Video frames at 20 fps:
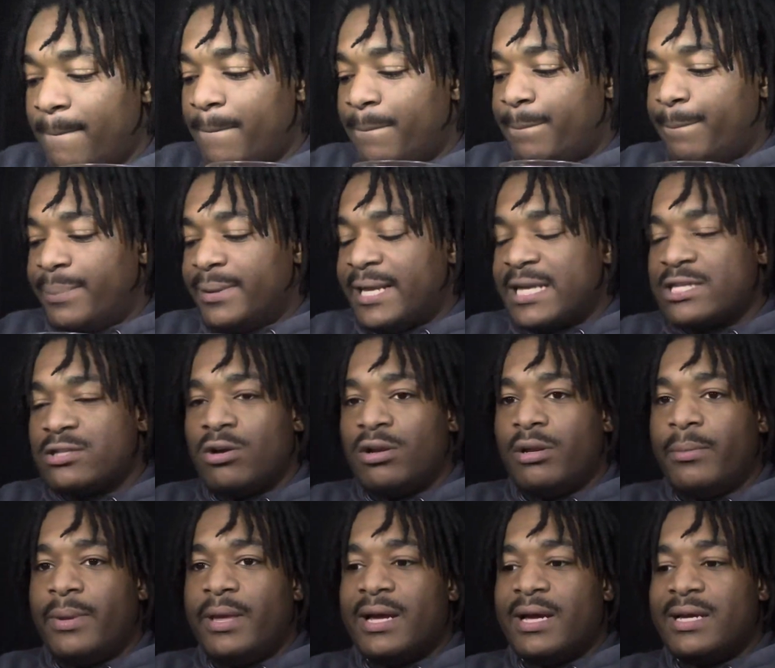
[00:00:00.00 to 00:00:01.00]
But that's only
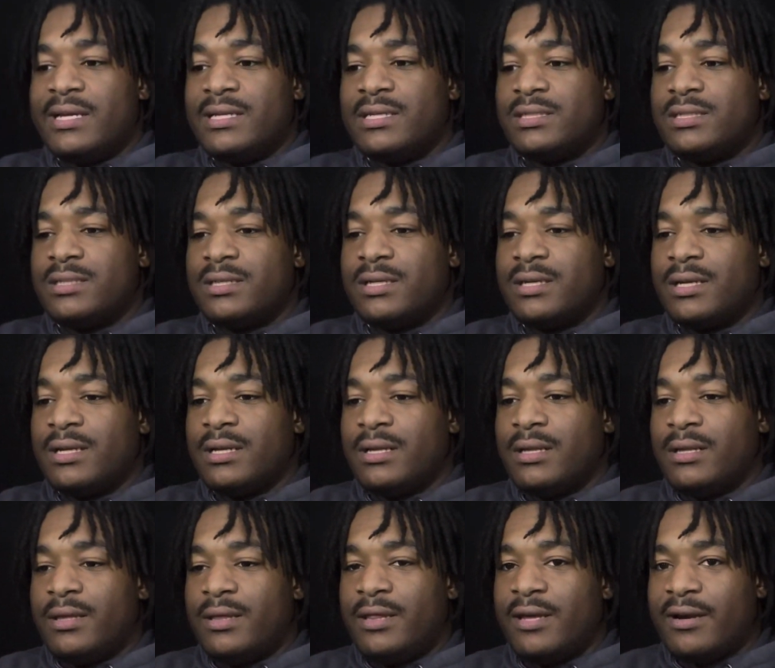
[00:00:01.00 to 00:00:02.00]
because
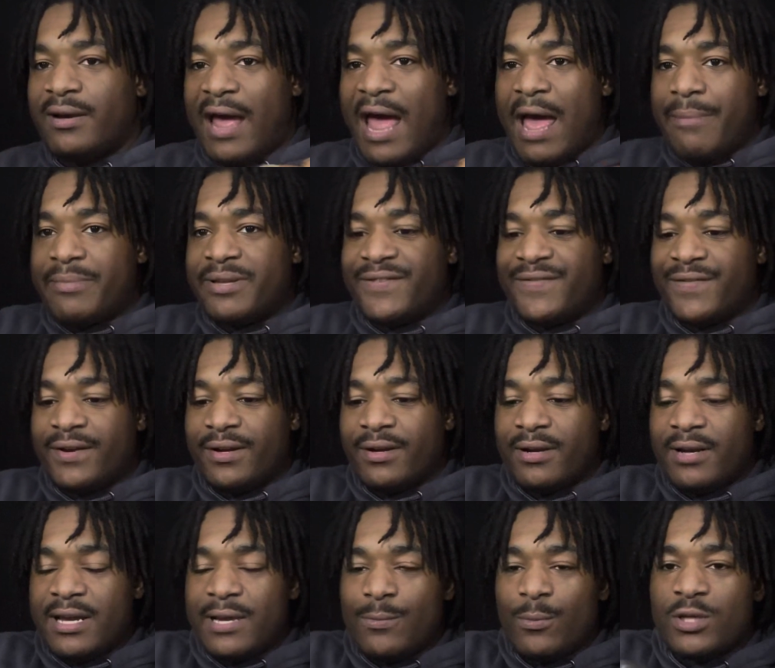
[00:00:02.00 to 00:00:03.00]
their atmosphere
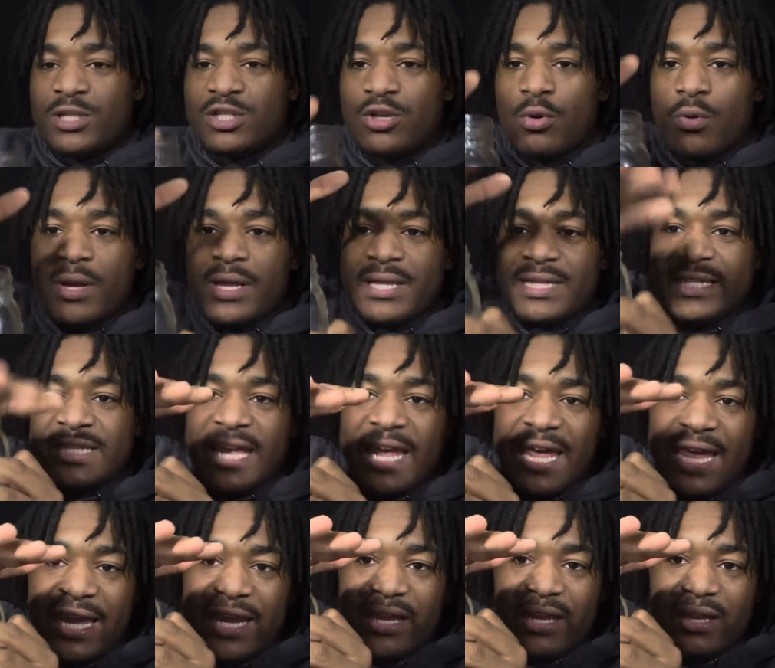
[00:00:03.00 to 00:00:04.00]
was so
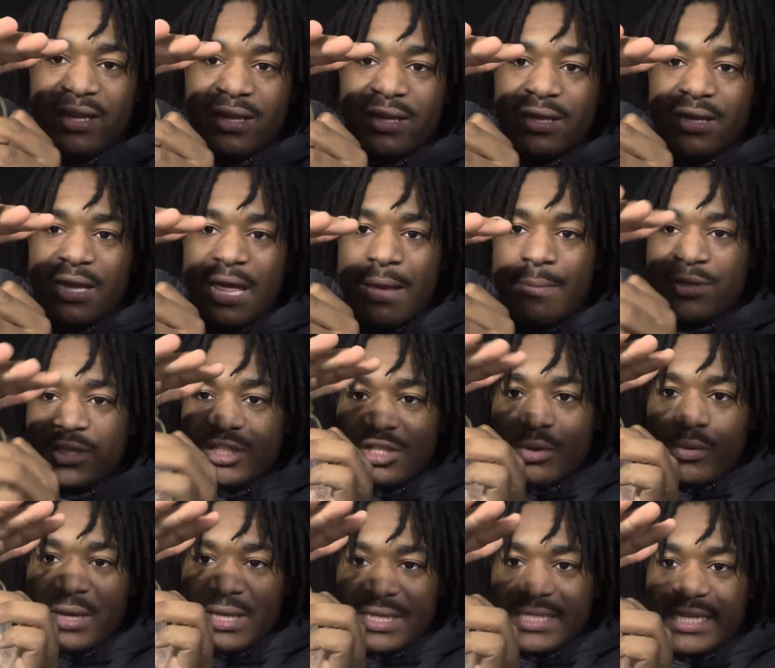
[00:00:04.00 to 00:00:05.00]
contained. It was so
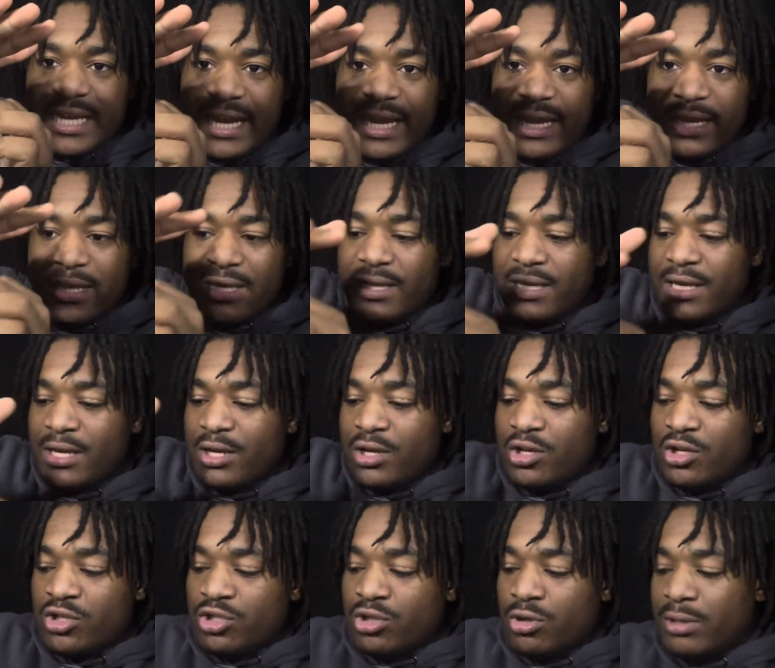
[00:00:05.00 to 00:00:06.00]
contained,
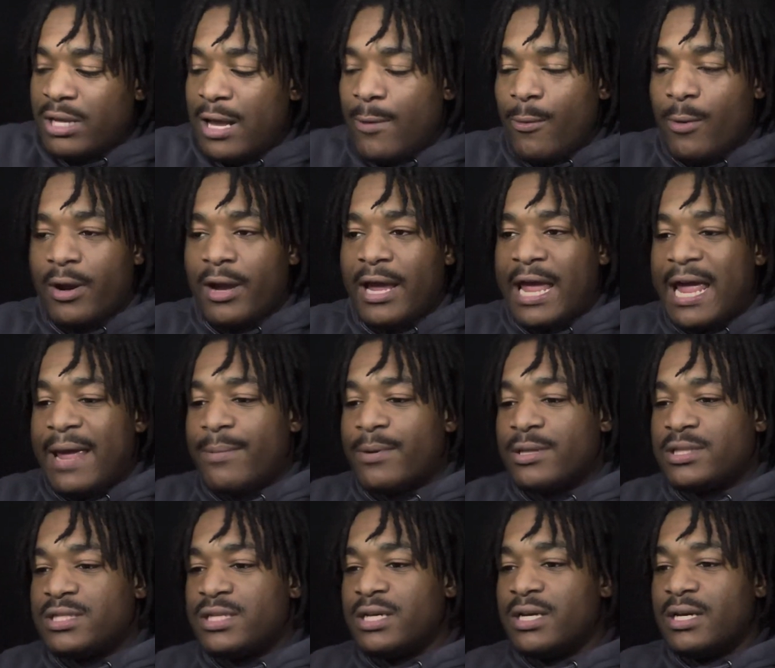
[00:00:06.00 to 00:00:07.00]
so they weren't able
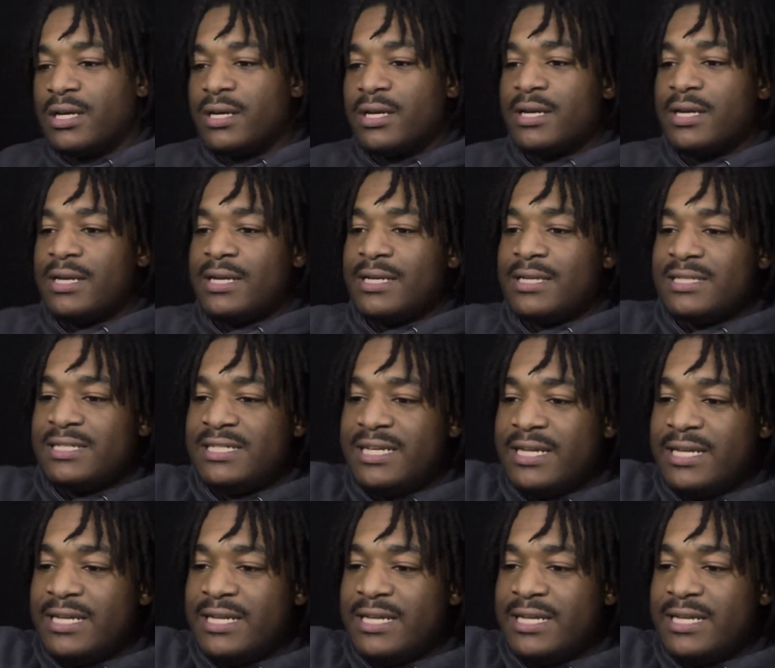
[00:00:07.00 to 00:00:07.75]
to see